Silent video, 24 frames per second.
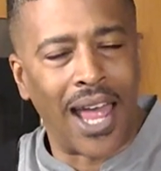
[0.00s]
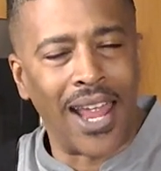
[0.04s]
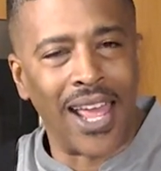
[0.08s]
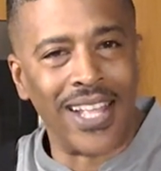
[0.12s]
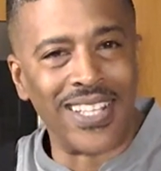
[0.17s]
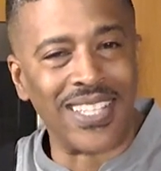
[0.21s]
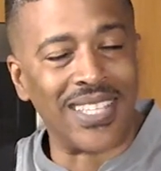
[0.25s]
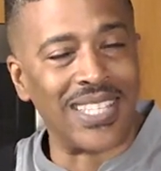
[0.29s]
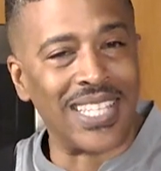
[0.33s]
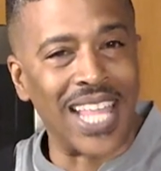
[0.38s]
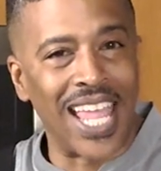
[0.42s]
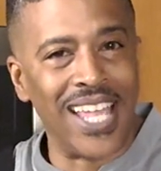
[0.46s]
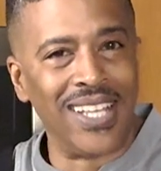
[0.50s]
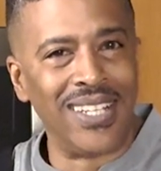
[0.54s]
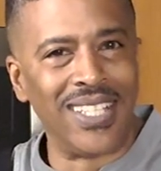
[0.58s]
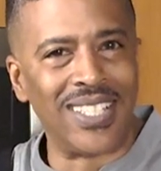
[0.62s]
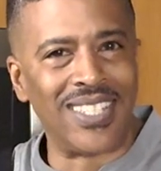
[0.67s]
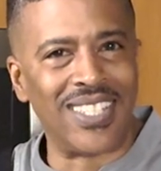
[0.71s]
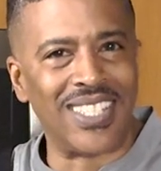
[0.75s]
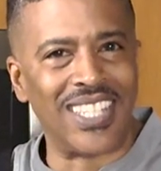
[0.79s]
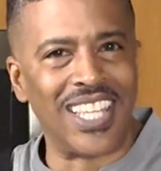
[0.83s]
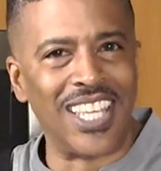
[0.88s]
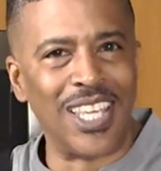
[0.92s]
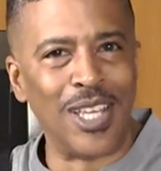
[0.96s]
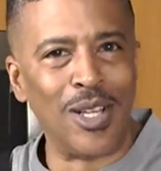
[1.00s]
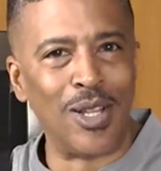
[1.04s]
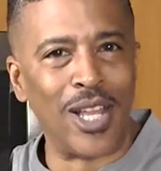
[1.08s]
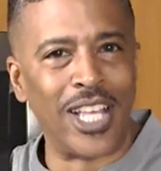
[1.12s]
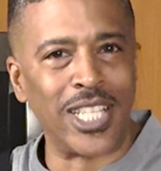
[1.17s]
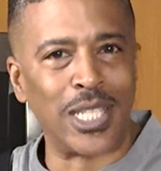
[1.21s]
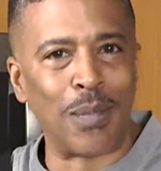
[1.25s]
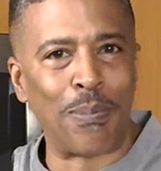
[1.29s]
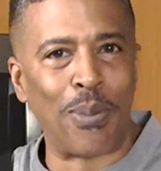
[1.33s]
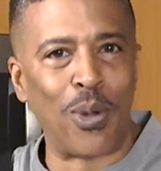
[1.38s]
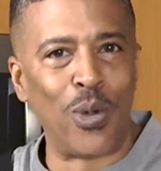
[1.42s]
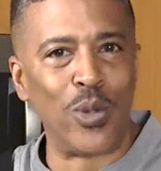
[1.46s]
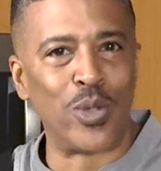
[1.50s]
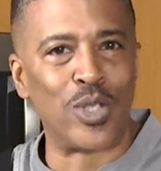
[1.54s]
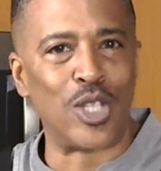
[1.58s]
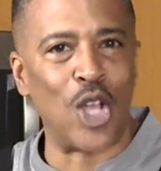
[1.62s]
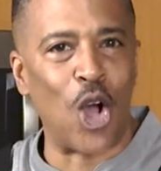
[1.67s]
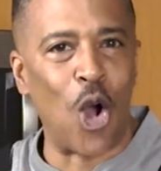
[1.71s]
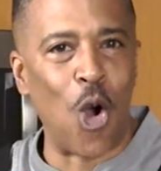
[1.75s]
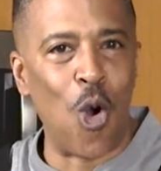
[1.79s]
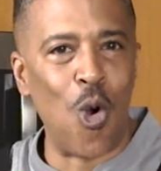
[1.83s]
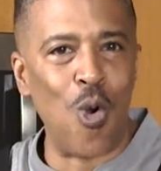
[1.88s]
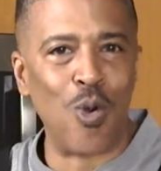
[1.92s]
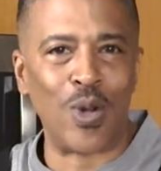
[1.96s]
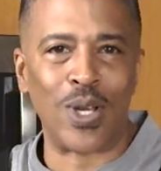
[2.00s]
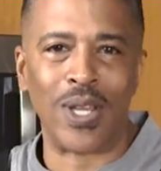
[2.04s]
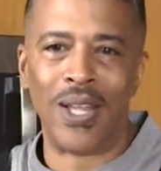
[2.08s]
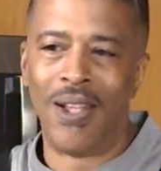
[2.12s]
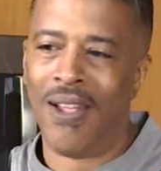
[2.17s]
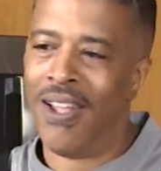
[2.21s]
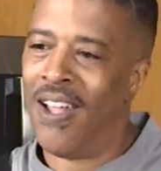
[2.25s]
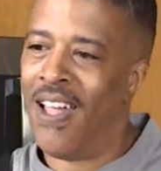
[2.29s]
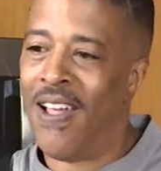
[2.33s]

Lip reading: in stainless steel as opposed to oak.